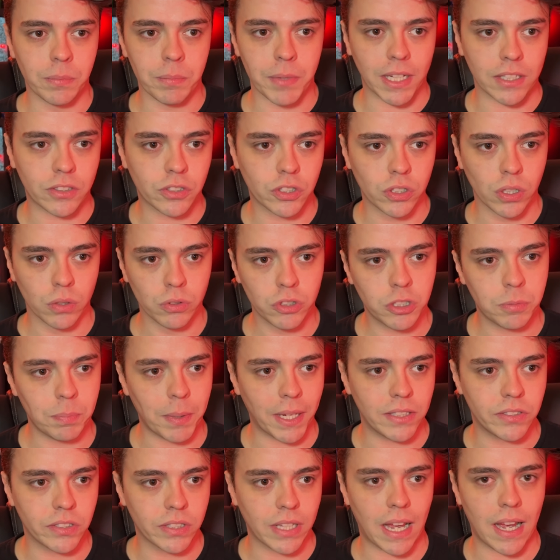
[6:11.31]
that's so
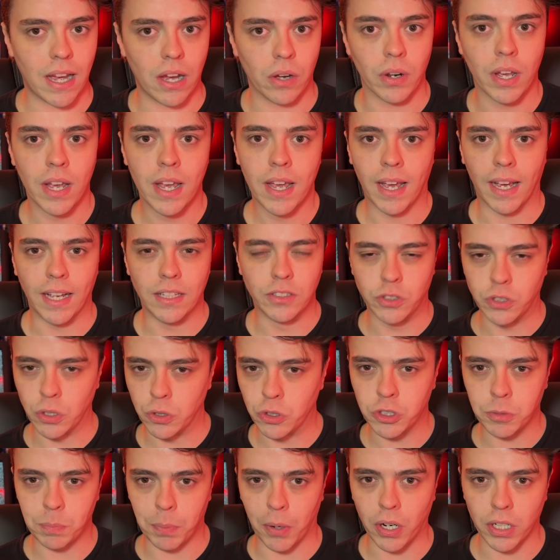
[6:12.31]
spaced out and so
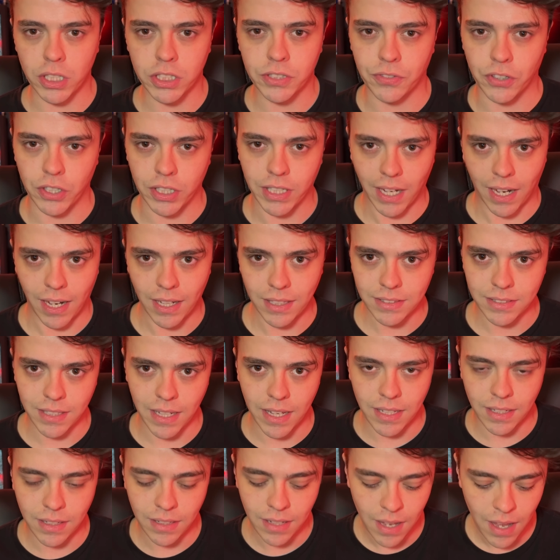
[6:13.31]
sparse for
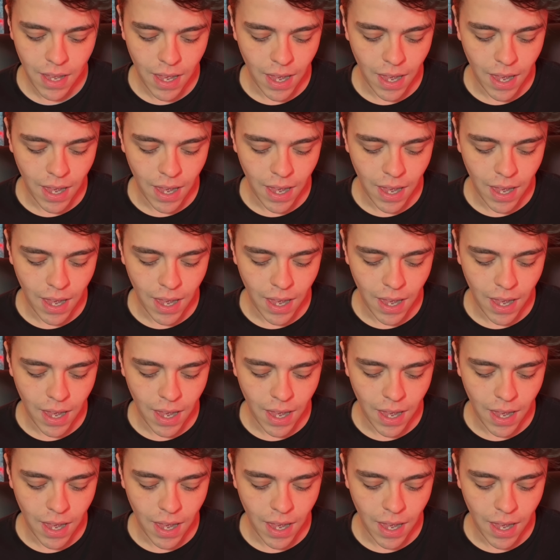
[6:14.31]
content,